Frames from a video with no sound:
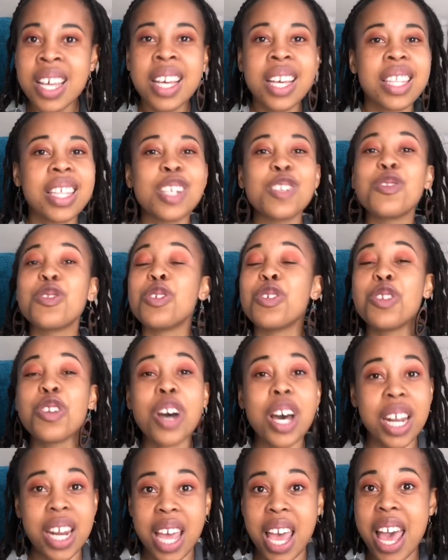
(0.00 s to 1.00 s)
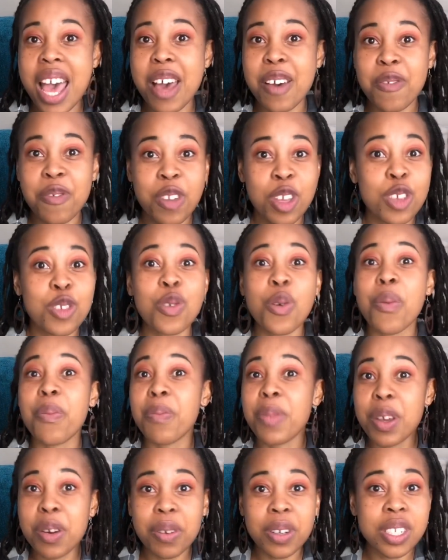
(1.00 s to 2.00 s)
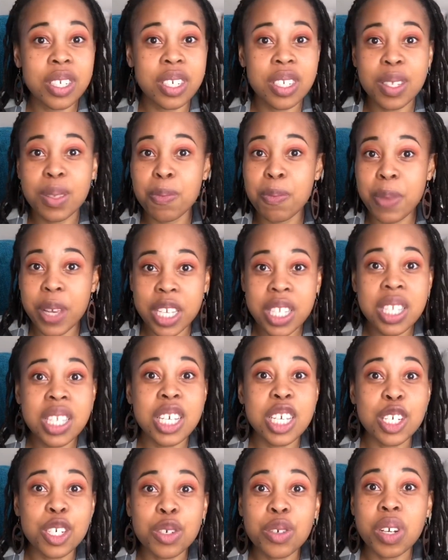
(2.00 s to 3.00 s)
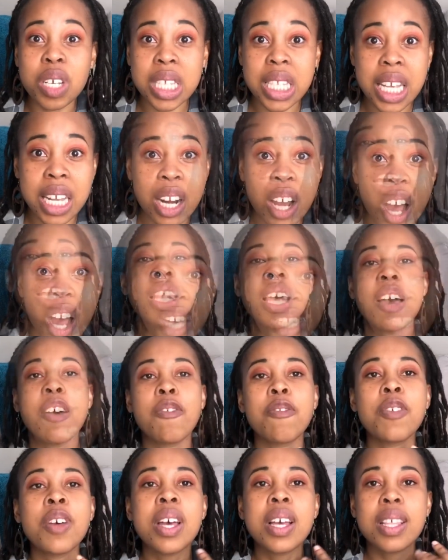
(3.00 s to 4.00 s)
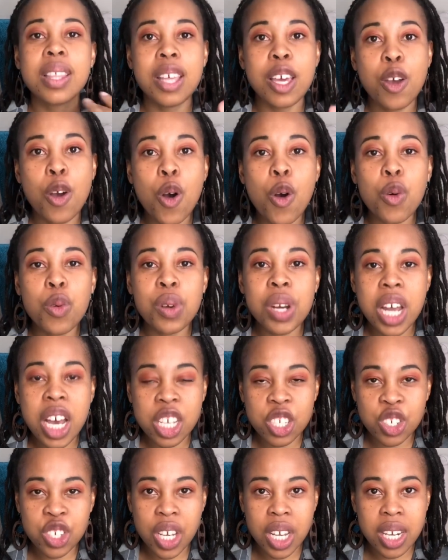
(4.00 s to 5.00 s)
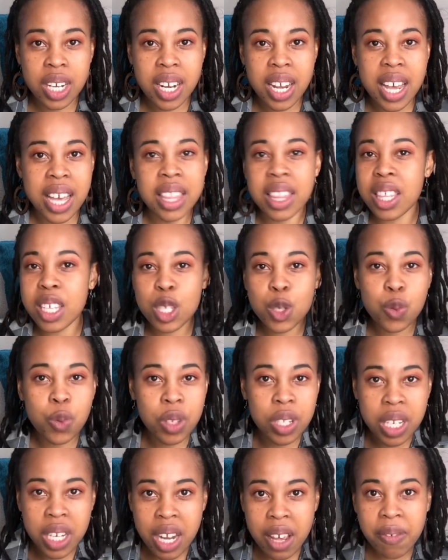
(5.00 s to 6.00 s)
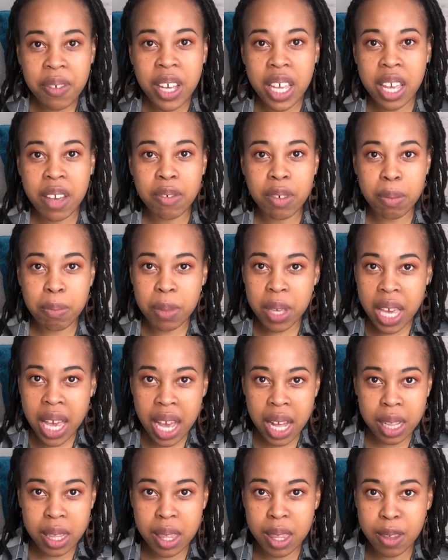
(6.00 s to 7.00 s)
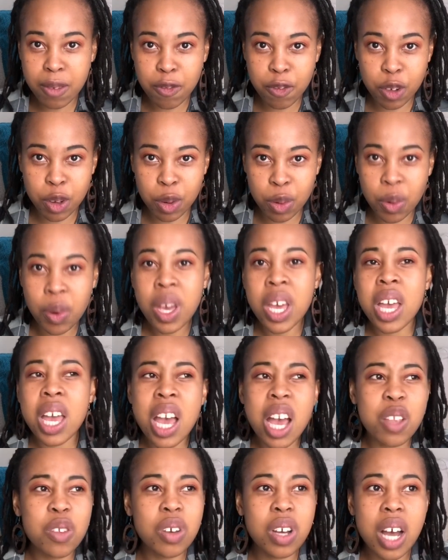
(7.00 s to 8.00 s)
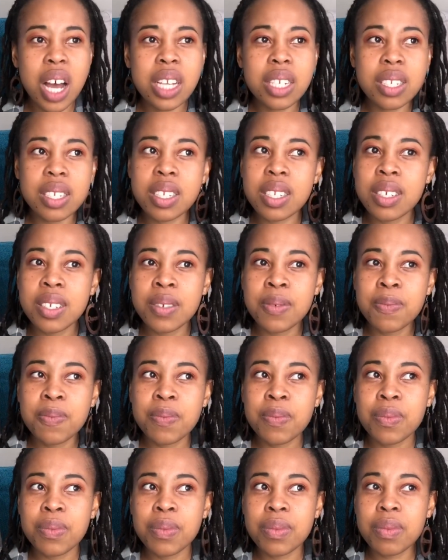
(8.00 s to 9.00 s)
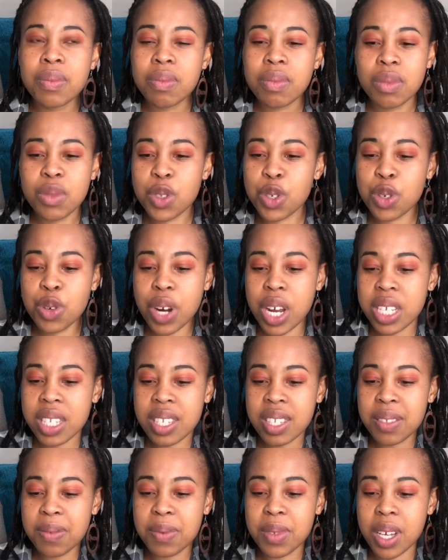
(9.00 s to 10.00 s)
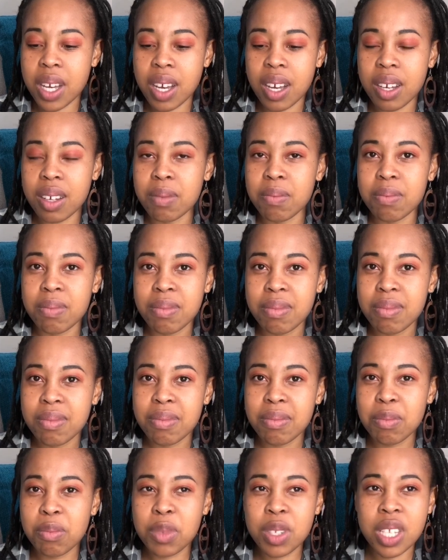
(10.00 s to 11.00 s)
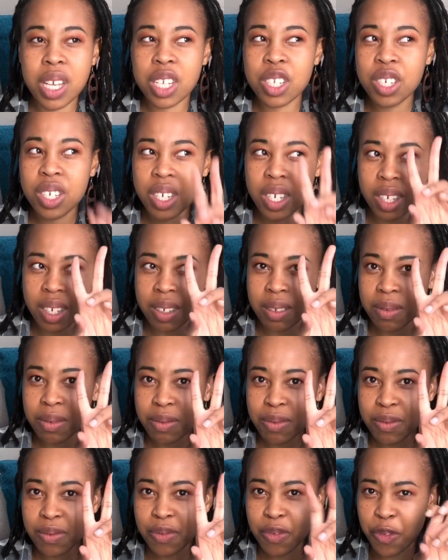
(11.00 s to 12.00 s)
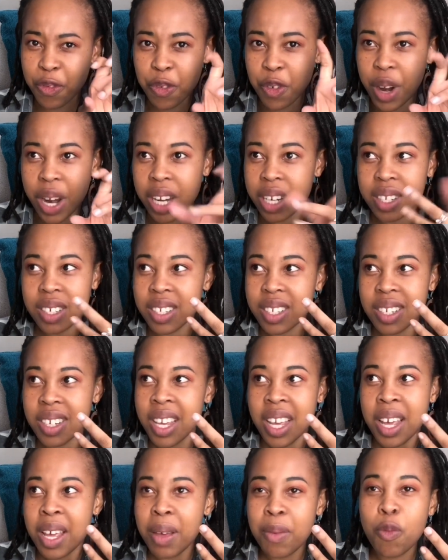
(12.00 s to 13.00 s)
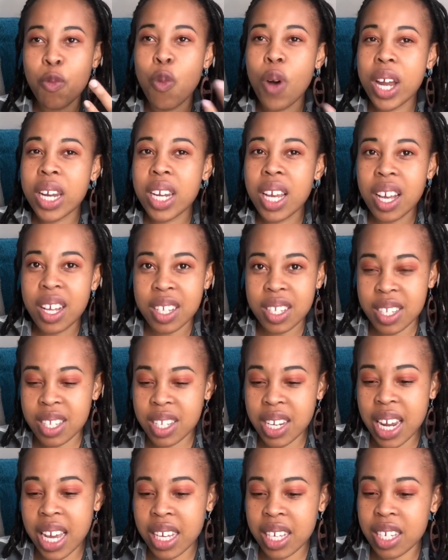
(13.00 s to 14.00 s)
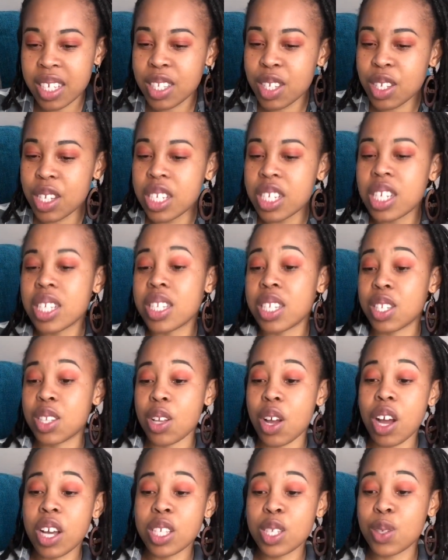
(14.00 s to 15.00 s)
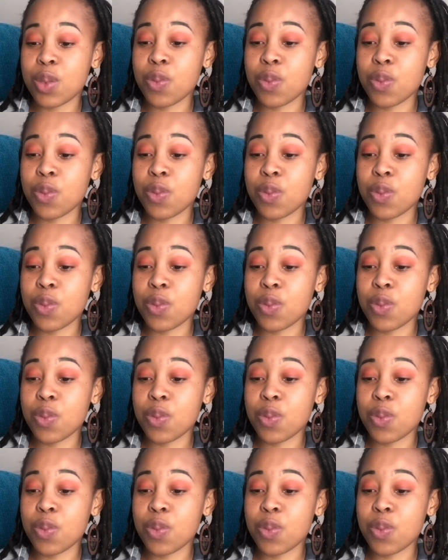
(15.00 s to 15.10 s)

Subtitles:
They do not have your marriage's best interest at heart. They have their own agenda, and this will never ever be healthy for you. And you can't trust such a friend. What else? Like it starts